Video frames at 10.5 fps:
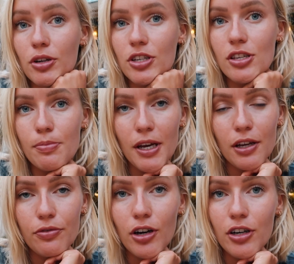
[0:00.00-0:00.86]
we just
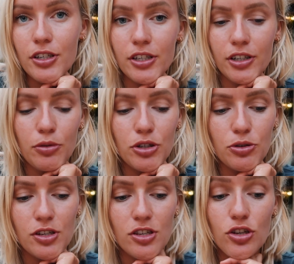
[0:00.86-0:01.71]
paid for our dinner,
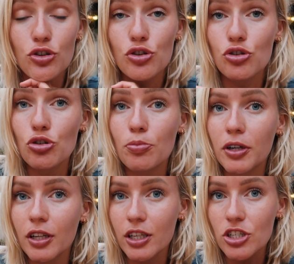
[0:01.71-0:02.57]
which was super
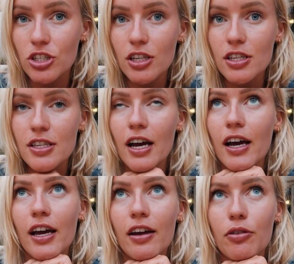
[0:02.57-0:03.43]
delicious.
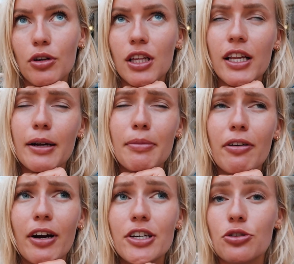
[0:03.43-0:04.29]
I really like
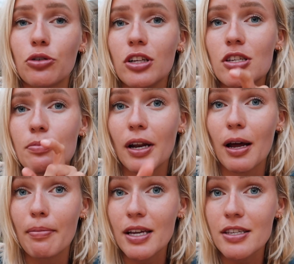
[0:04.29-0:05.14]
my rice noodles, but
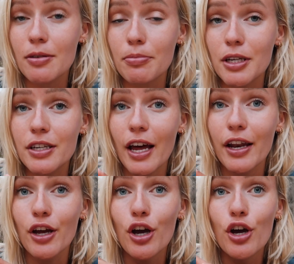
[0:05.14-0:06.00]
I must admit
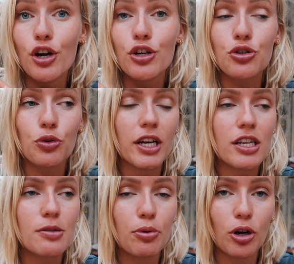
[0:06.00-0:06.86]
that
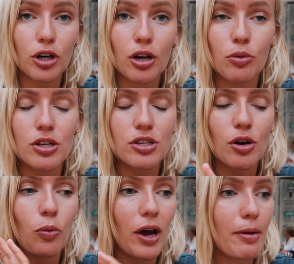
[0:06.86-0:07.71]
Julia's burger
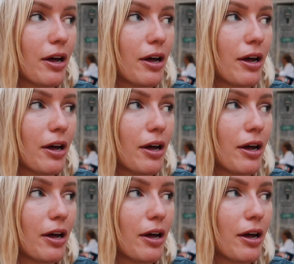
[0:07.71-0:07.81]
was way